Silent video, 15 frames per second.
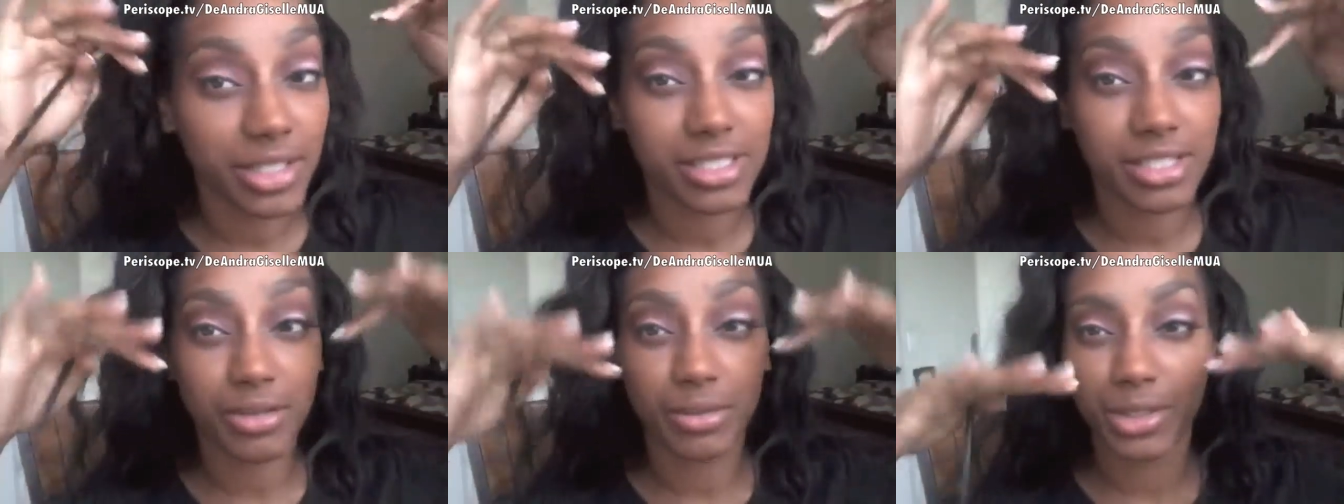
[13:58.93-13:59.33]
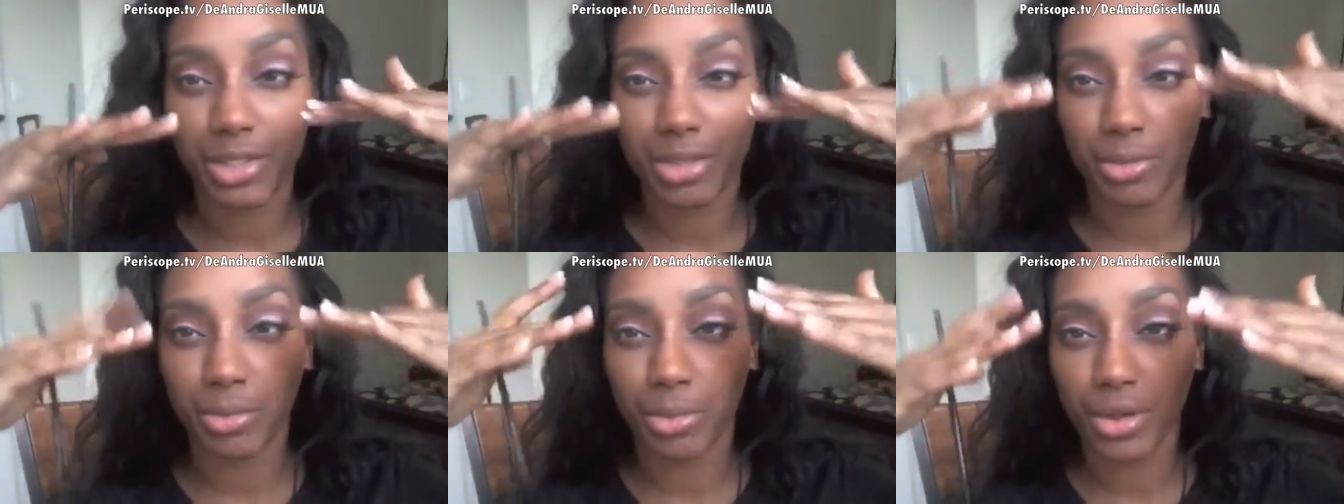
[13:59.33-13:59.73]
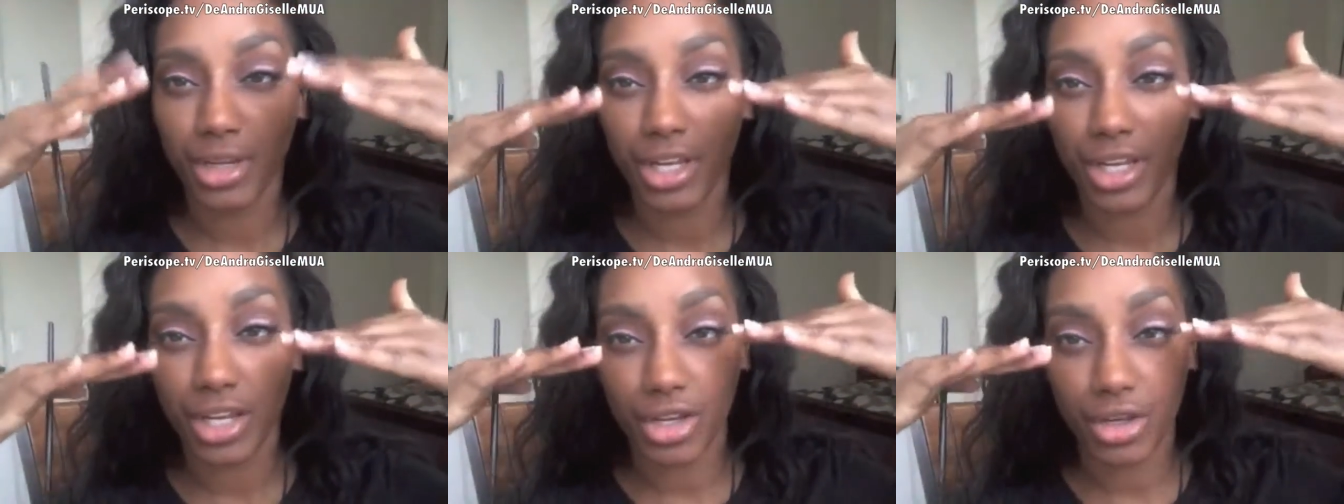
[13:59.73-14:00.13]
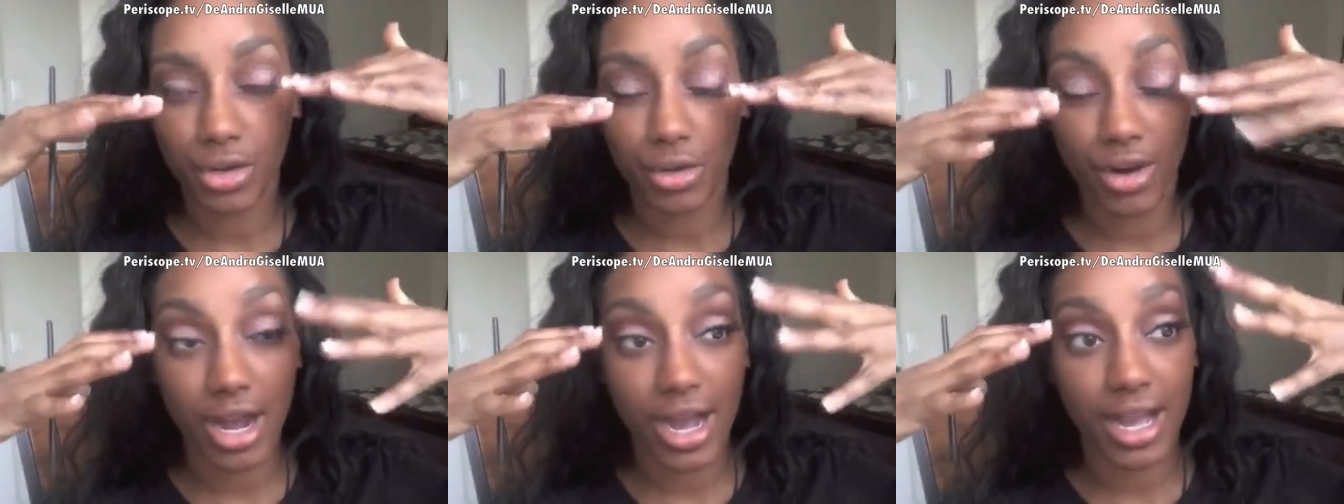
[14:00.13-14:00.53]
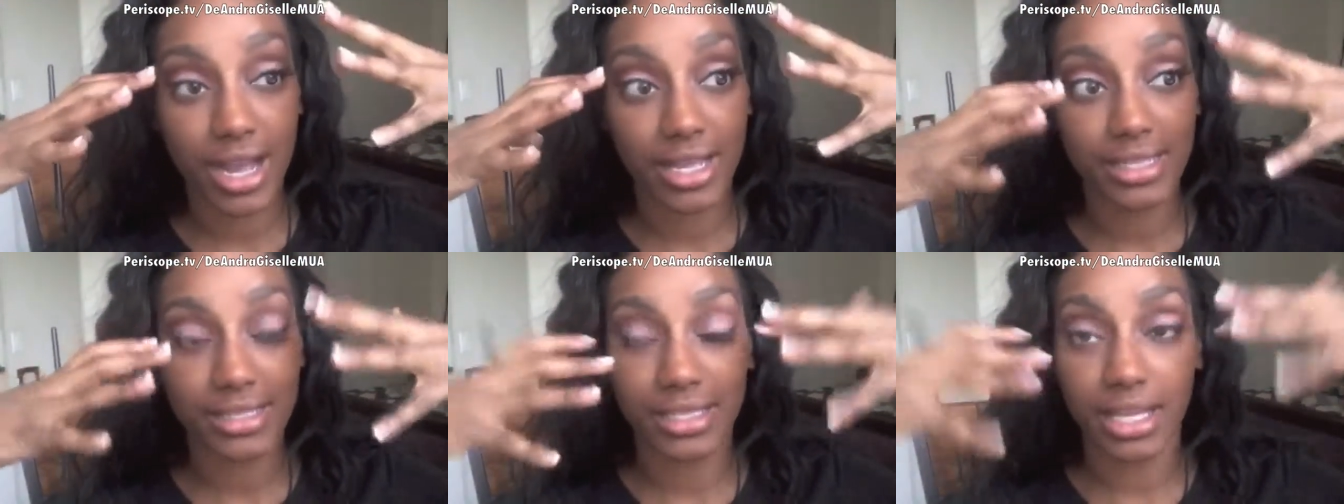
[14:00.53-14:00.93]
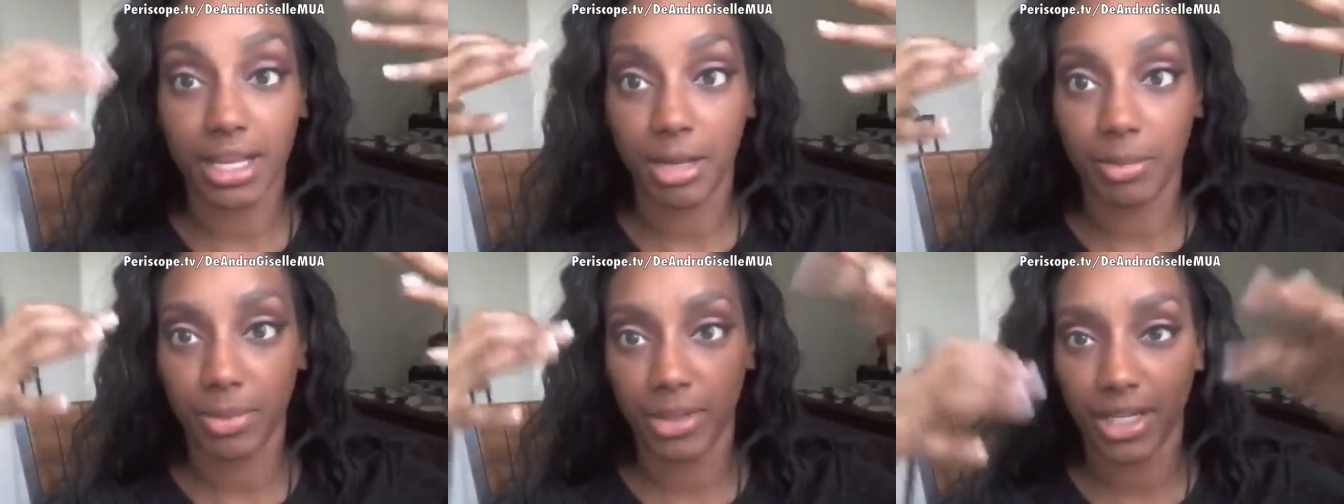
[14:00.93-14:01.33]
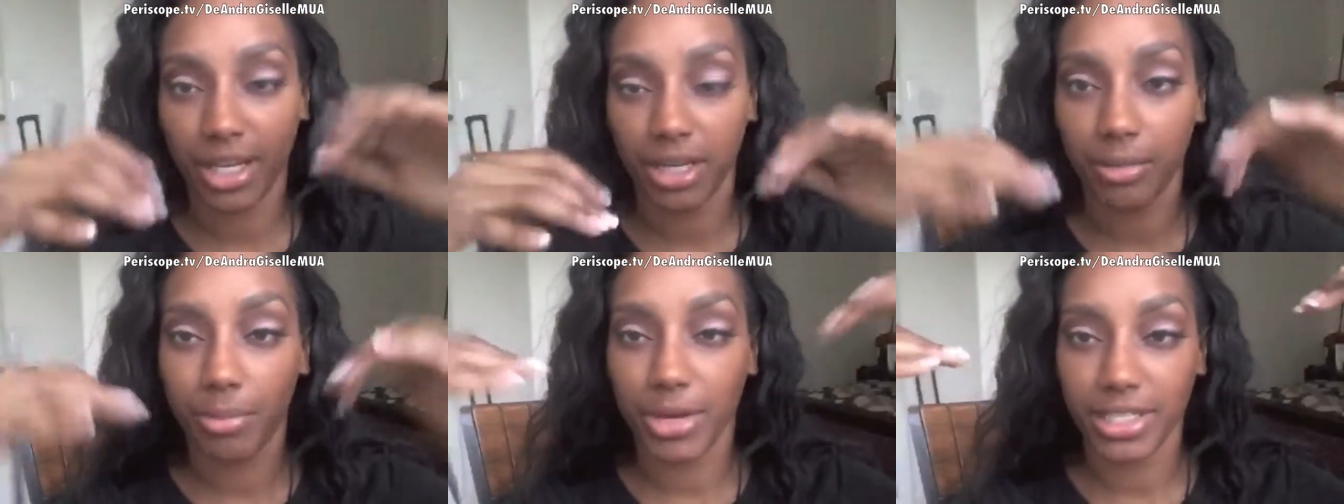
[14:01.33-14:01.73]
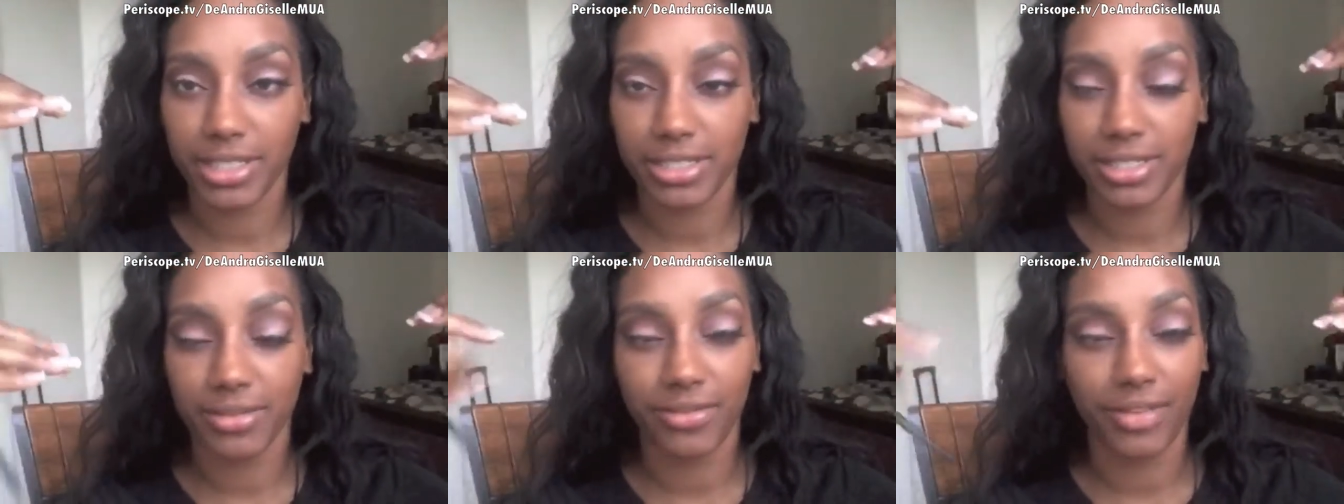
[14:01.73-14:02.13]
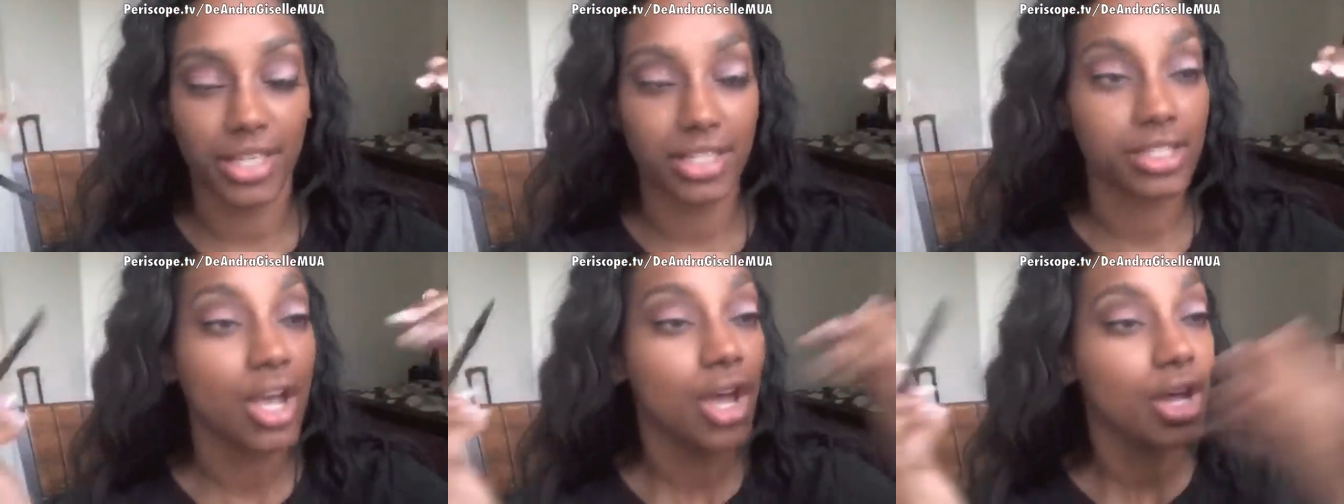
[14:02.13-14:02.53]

it's going to bring your eyes up and kind of brightens the face.